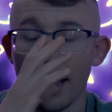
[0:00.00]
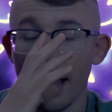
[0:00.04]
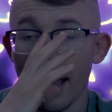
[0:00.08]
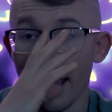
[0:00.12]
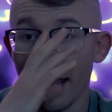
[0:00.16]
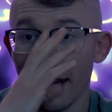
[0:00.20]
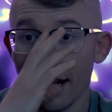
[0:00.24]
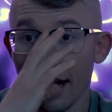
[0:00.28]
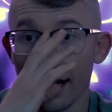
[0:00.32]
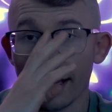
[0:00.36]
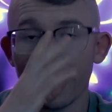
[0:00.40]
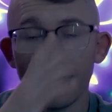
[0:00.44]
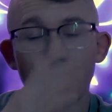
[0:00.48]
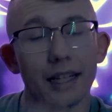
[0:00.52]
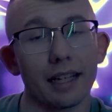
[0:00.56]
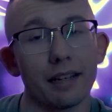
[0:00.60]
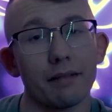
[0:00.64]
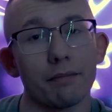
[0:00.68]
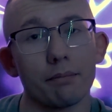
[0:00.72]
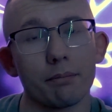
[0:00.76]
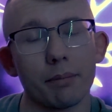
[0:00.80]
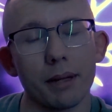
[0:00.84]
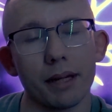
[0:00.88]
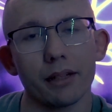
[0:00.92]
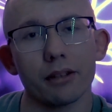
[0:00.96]
And I got to
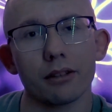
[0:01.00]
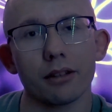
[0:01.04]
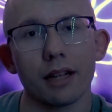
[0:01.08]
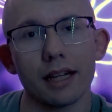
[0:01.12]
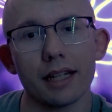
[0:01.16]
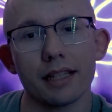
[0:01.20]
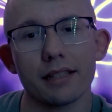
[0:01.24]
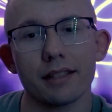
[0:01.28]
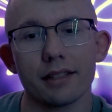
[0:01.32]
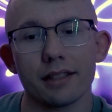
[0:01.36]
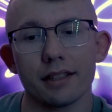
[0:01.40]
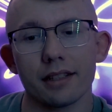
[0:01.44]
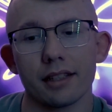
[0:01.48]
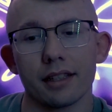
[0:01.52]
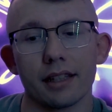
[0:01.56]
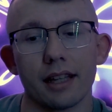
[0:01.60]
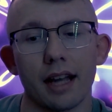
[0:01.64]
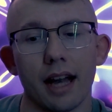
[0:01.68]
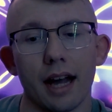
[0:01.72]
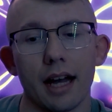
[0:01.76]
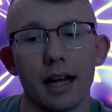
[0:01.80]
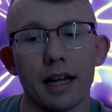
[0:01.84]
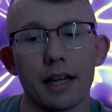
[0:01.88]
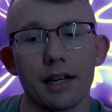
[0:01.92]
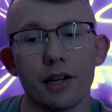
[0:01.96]
give big credits to the
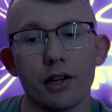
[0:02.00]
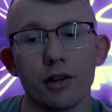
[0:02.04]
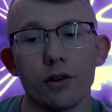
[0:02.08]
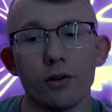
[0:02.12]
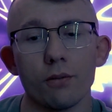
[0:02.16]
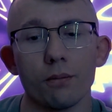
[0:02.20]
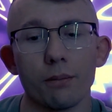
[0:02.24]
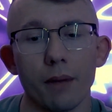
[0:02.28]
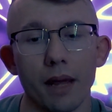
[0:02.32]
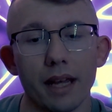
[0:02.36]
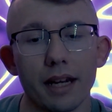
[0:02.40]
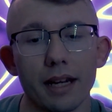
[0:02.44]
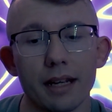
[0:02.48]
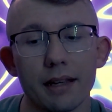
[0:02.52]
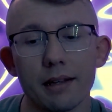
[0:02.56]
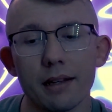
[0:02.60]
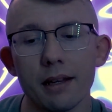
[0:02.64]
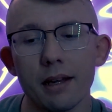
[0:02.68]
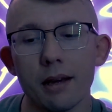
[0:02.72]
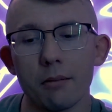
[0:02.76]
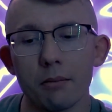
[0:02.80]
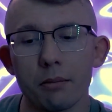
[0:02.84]
guy who made it,